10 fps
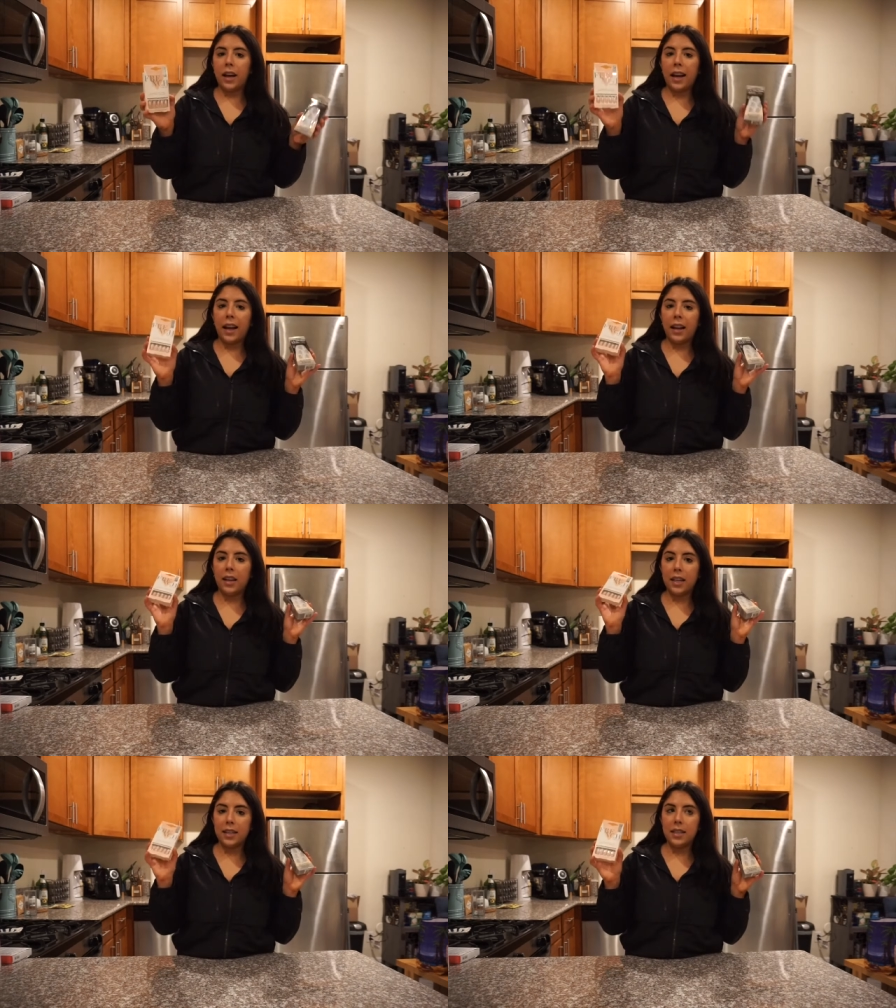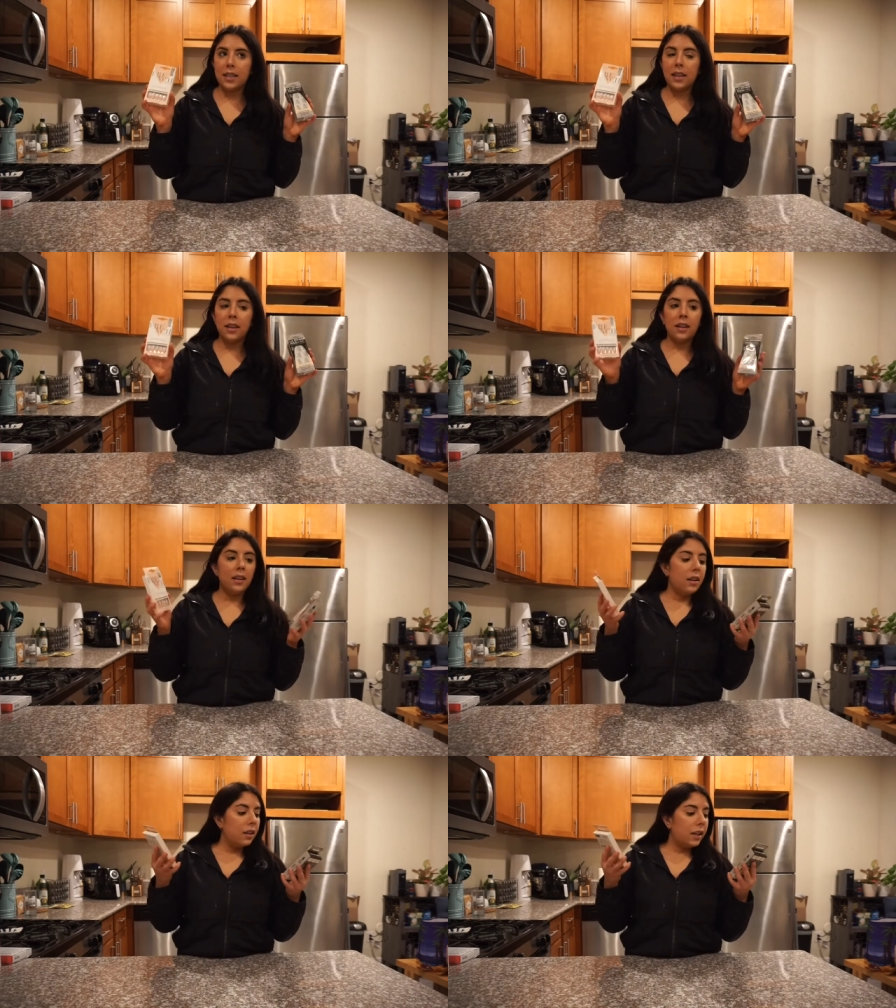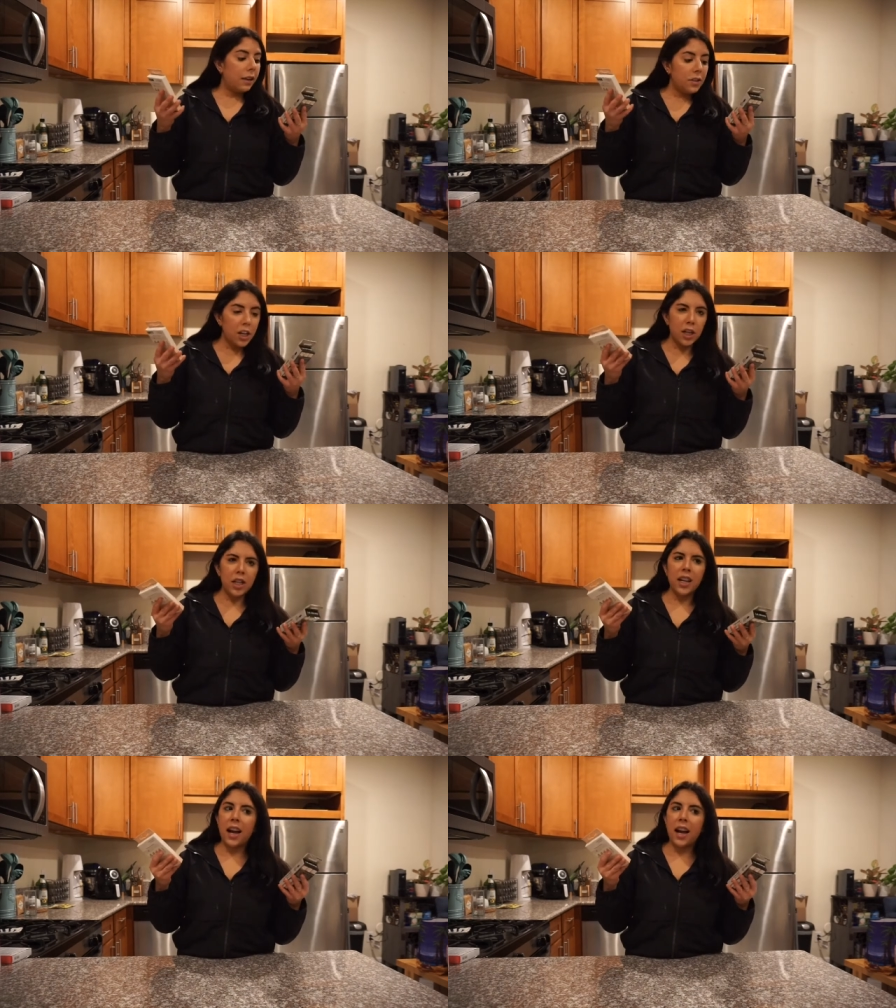and it's life-changing.